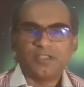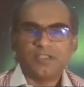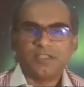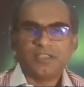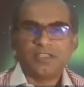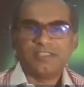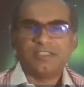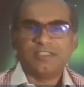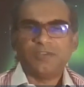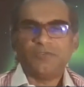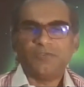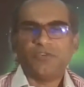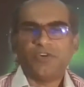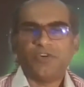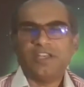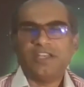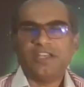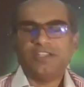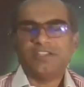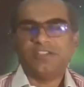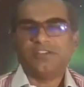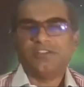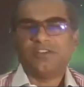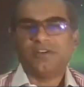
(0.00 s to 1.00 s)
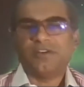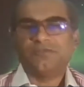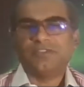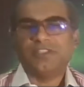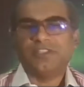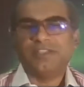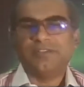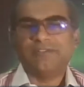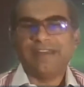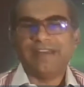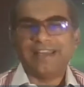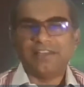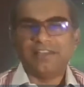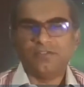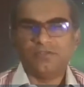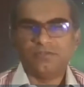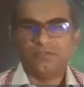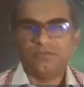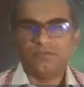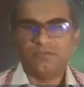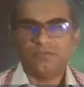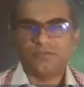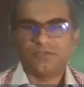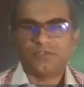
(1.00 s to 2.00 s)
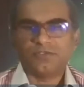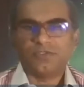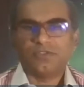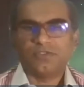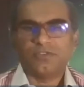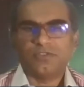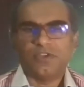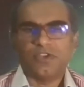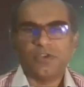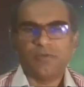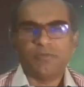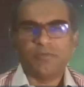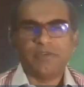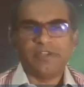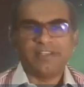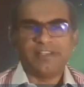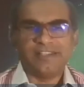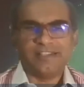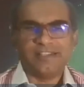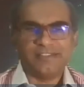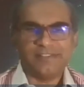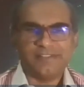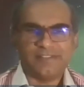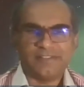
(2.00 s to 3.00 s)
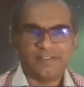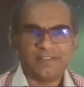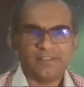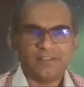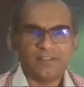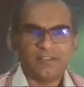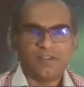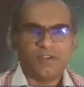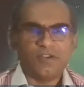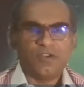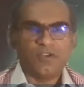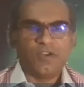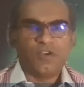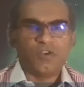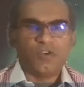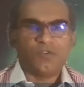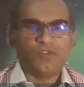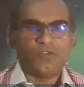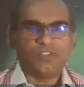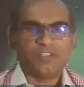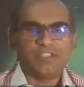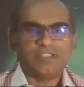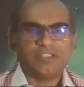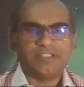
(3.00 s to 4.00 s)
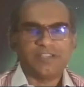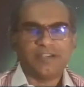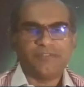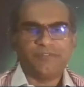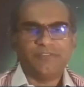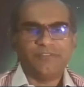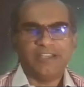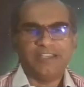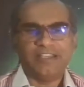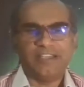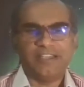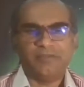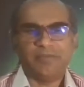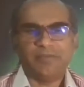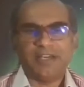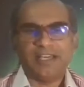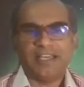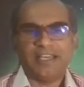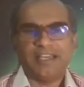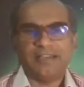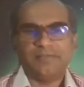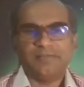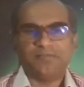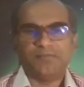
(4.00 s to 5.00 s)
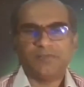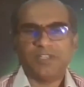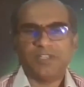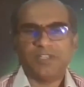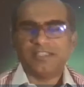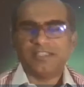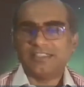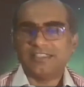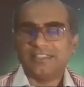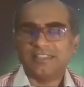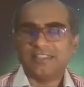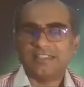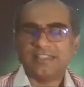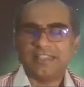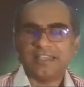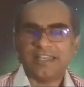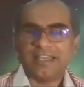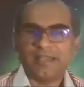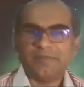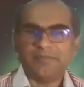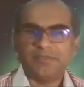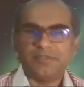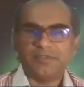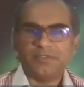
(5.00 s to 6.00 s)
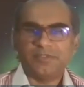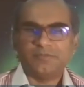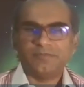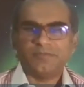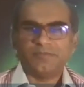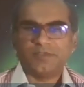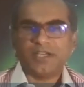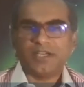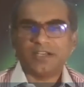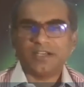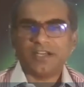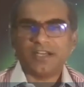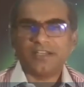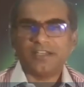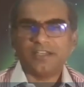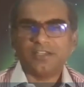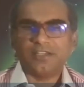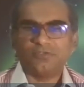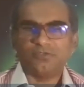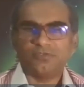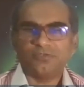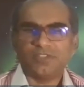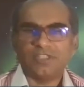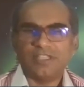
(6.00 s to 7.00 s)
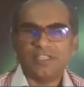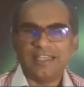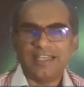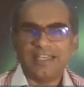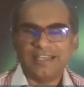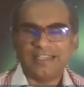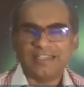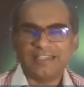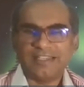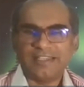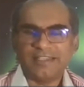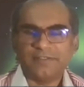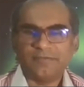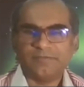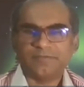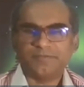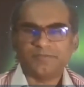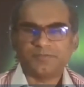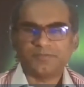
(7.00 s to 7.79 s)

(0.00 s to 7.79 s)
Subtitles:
is the violation of the value humanness, which is offended by these crimes. According to the latter,